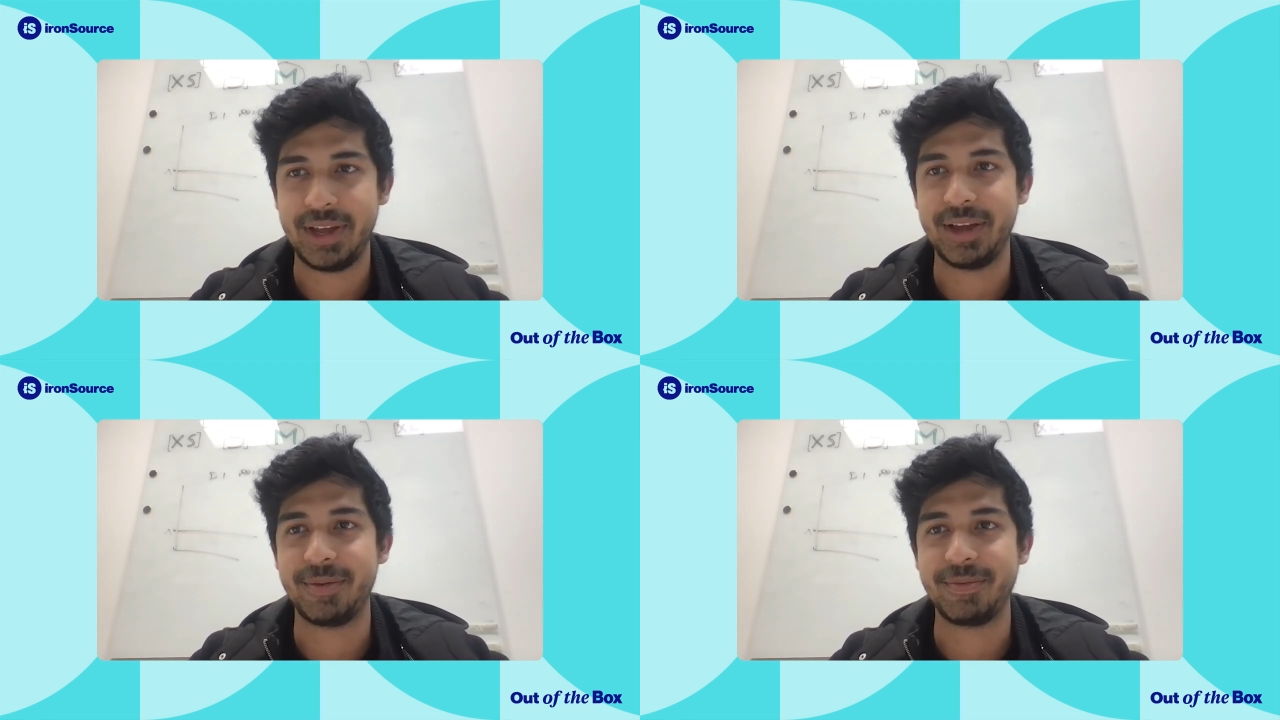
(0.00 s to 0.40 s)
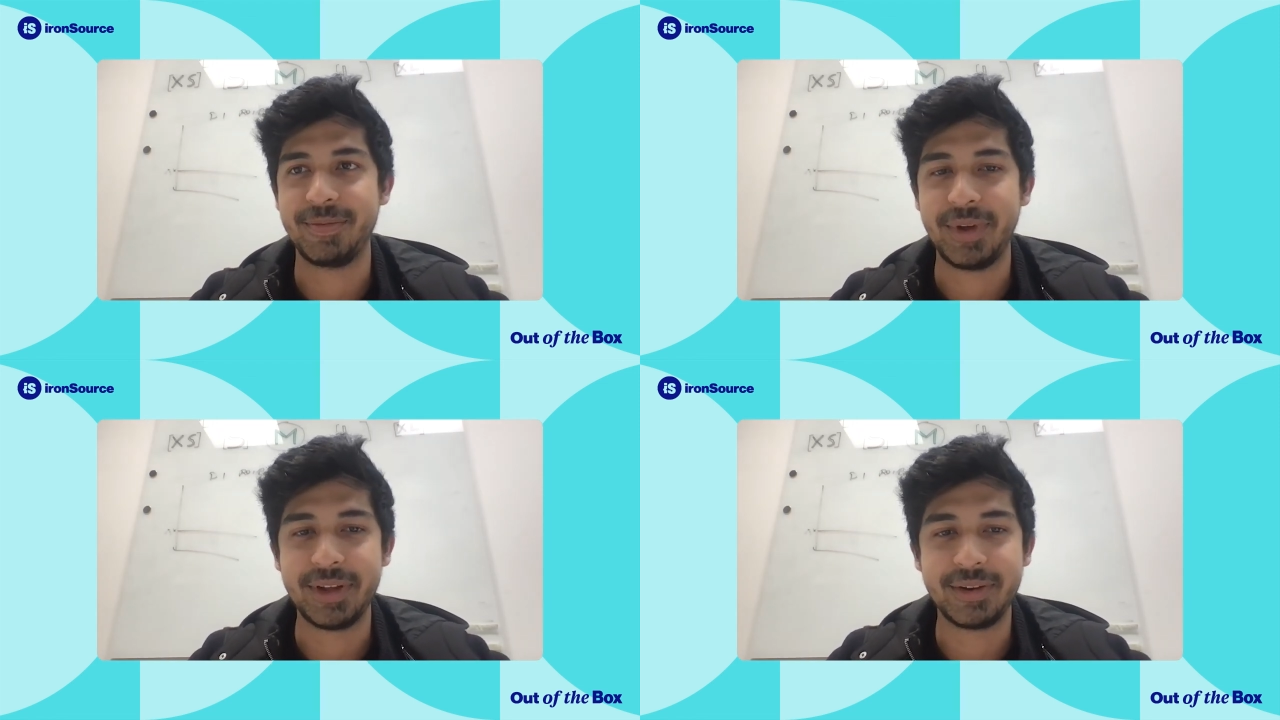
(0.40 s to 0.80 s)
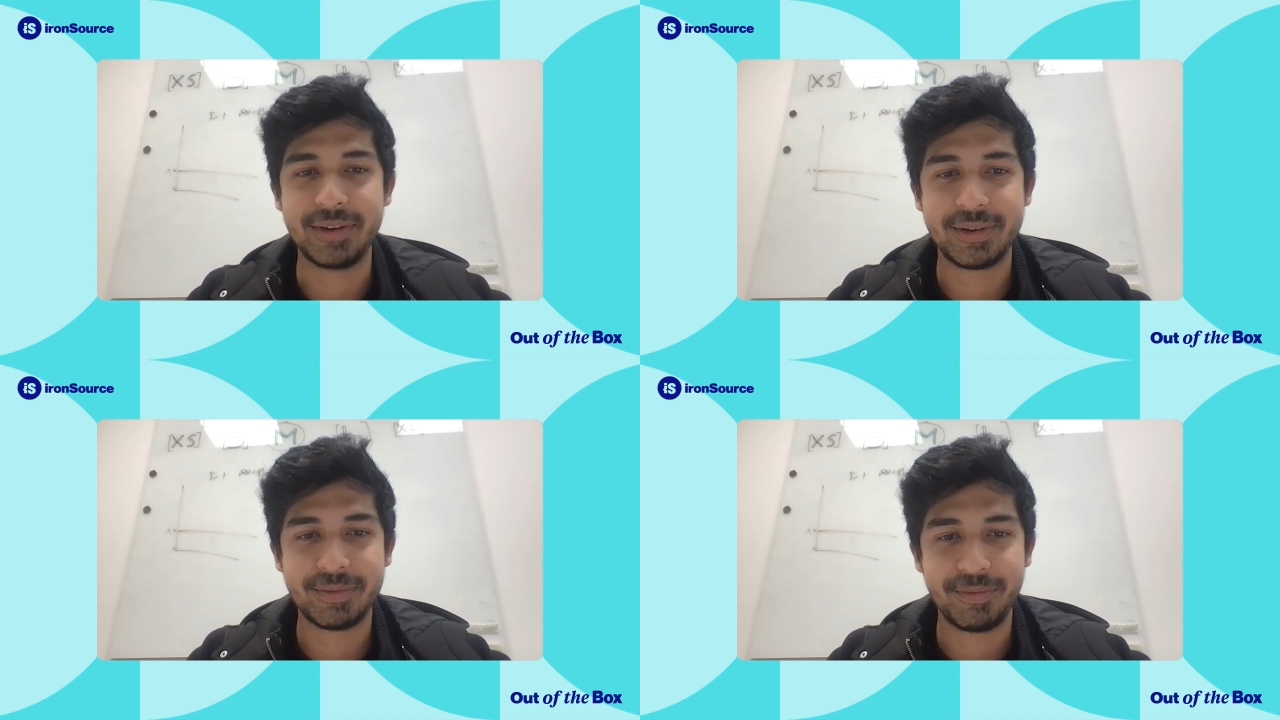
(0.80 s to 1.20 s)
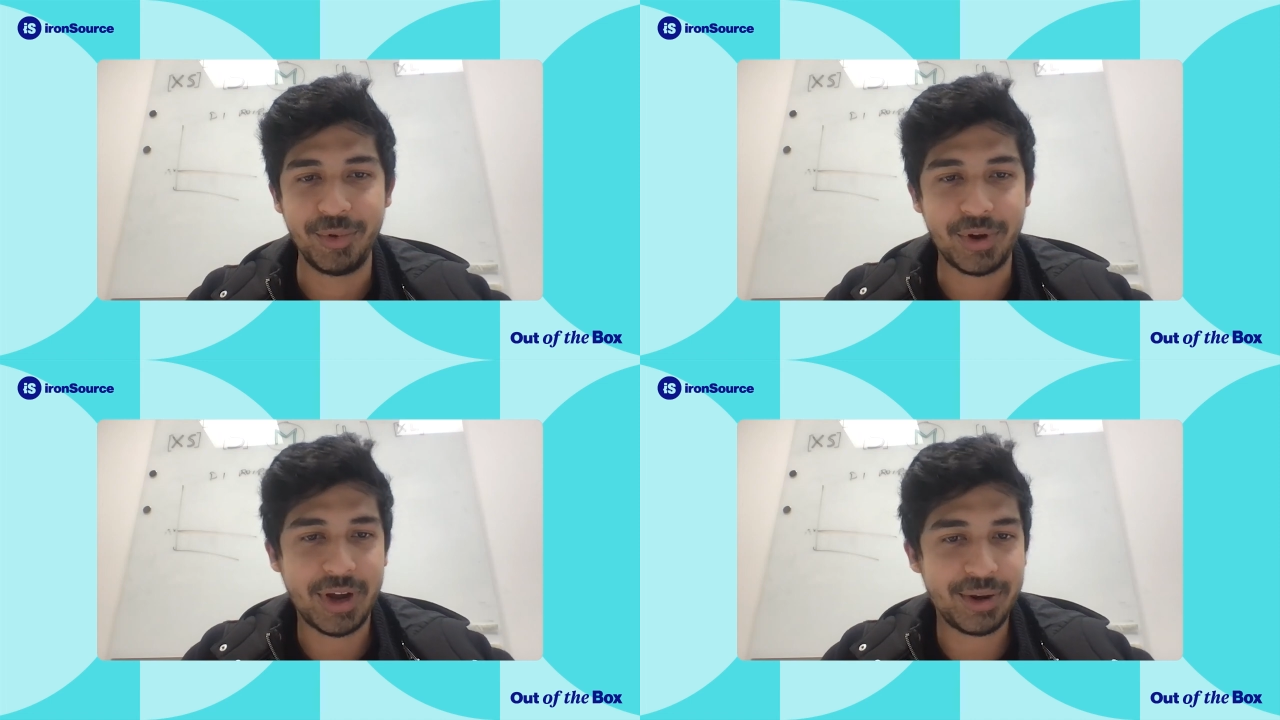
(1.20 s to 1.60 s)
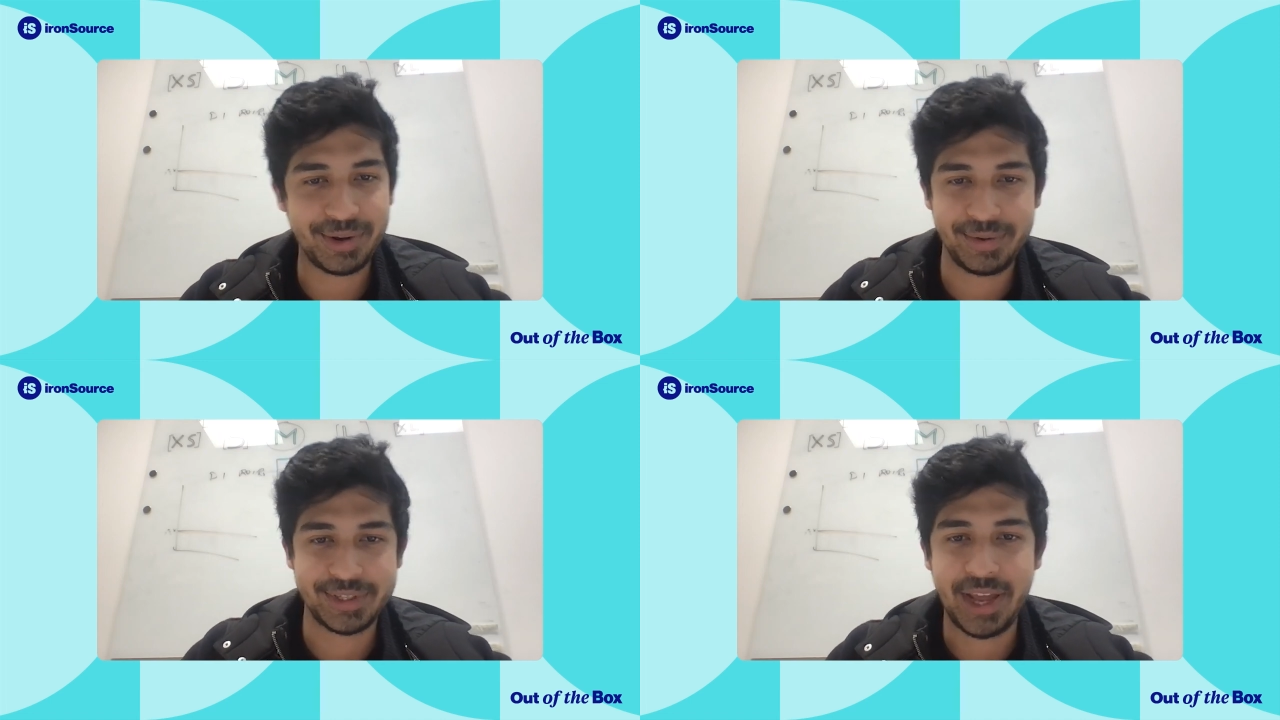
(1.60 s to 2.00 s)
and you can't
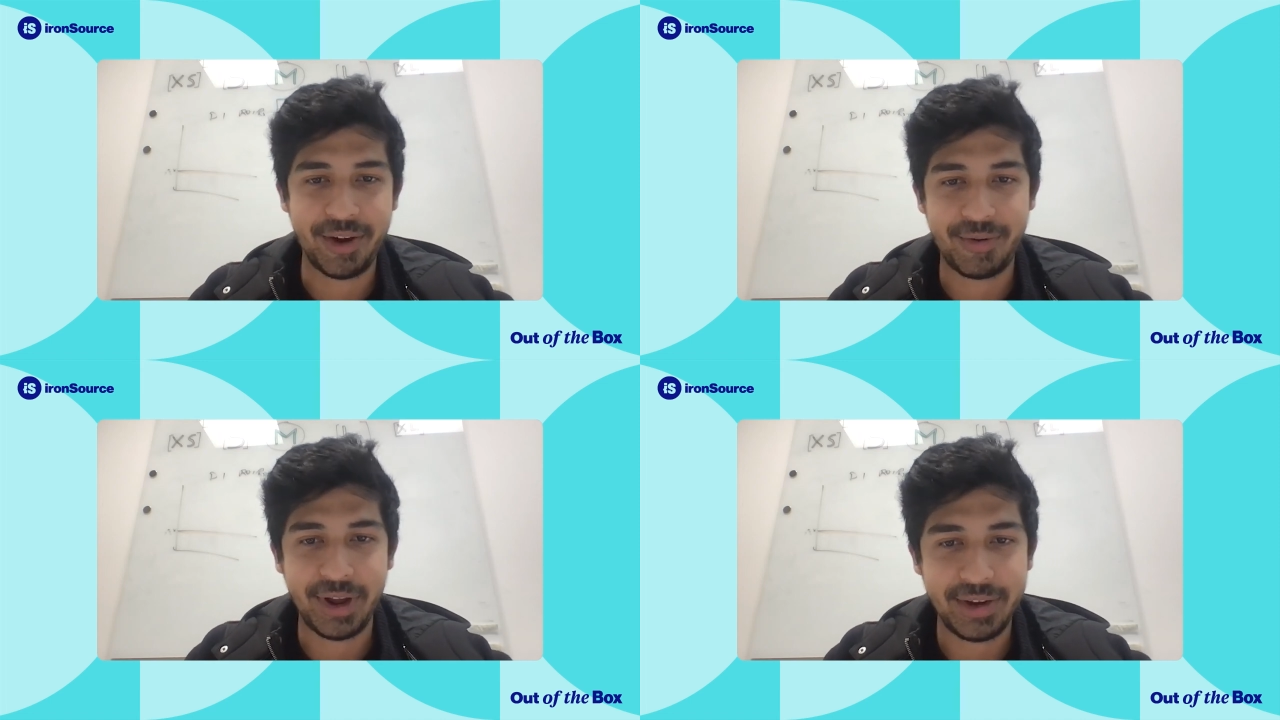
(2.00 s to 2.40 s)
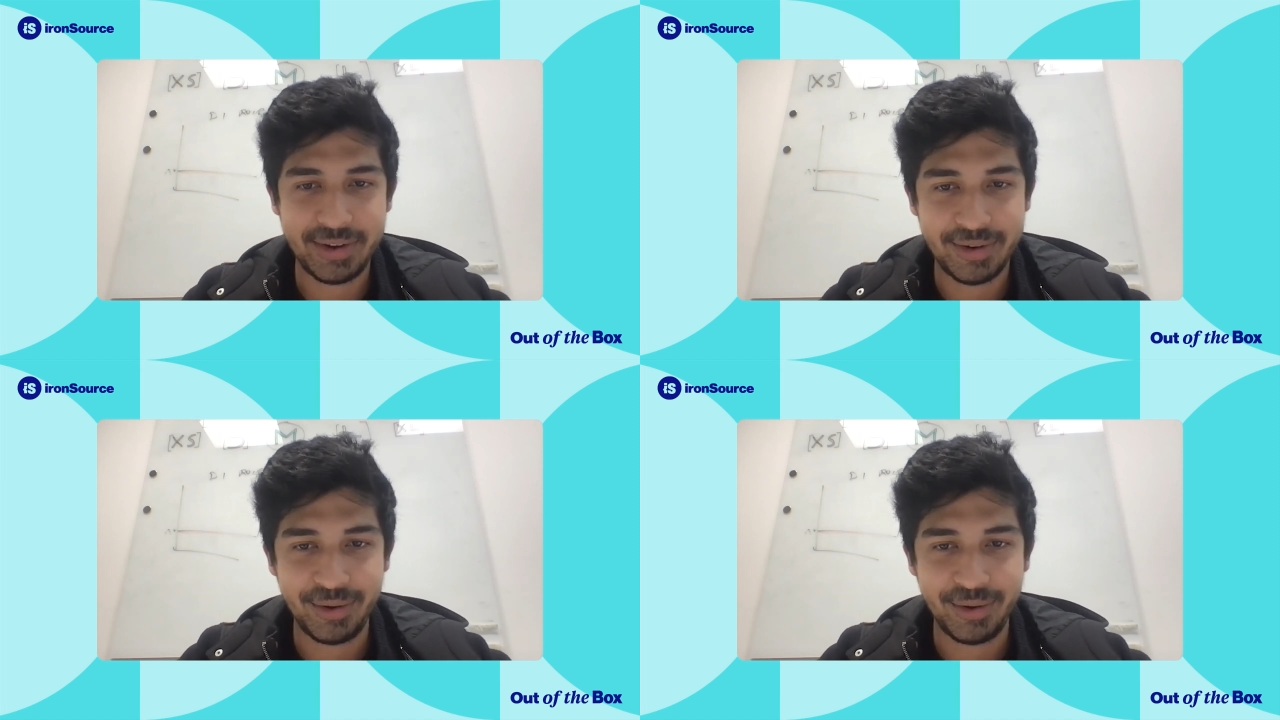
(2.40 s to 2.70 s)
always get it right.